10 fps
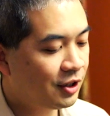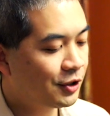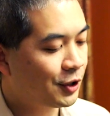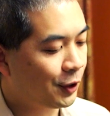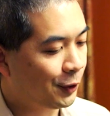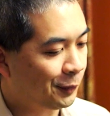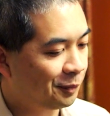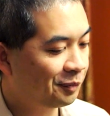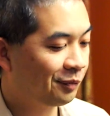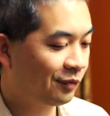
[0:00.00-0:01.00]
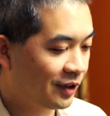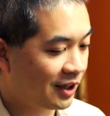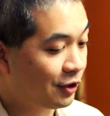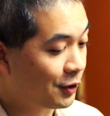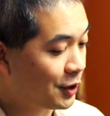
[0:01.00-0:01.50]
So
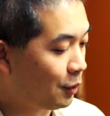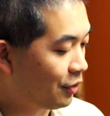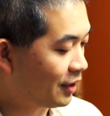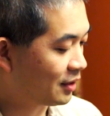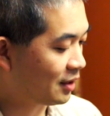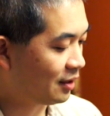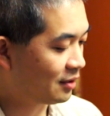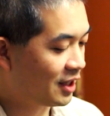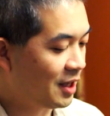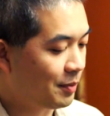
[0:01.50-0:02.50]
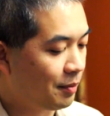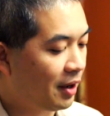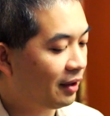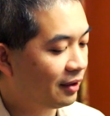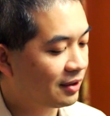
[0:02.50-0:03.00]
that's also one thing to keep in
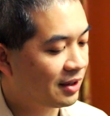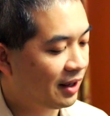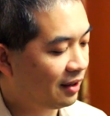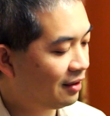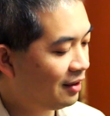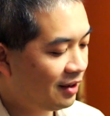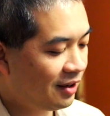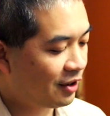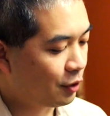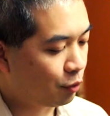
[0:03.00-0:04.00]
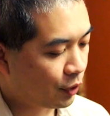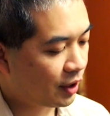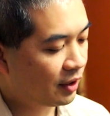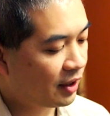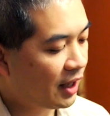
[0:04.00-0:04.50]
mind. It's that you
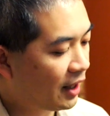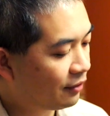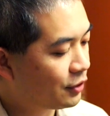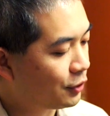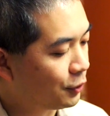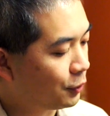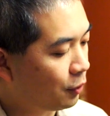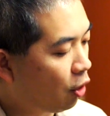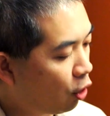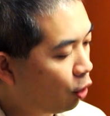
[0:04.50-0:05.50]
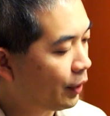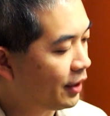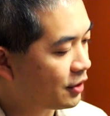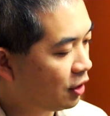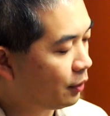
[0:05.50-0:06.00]
really have to
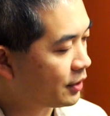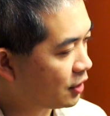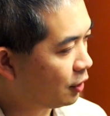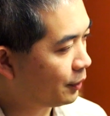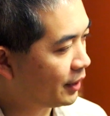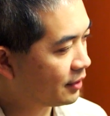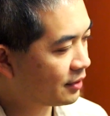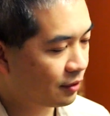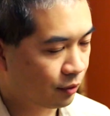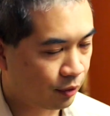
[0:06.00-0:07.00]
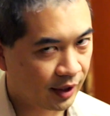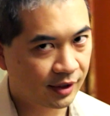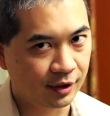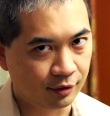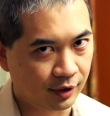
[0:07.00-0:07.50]
always, always, always
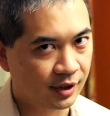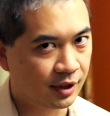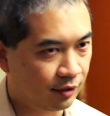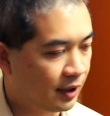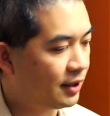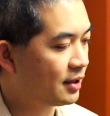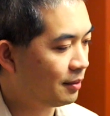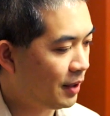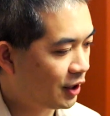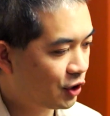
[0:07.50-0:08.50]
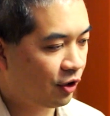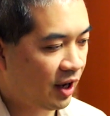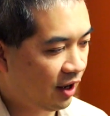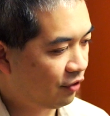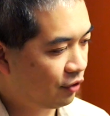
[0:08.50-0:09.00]
rinse and rinse and rinse and make sure
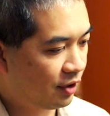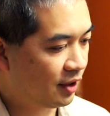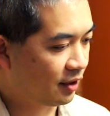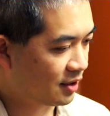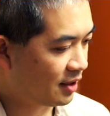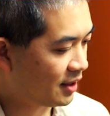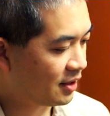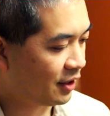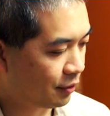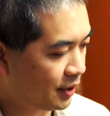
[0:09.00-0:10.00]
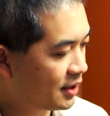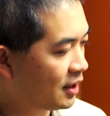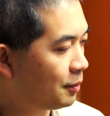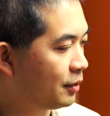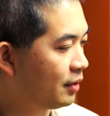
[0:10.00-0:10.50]
everything is nicely greased
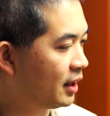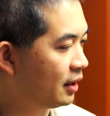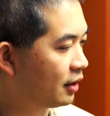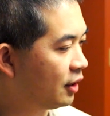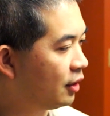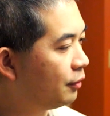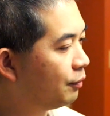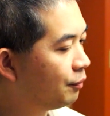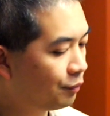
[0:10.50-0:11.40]
up and ready to go.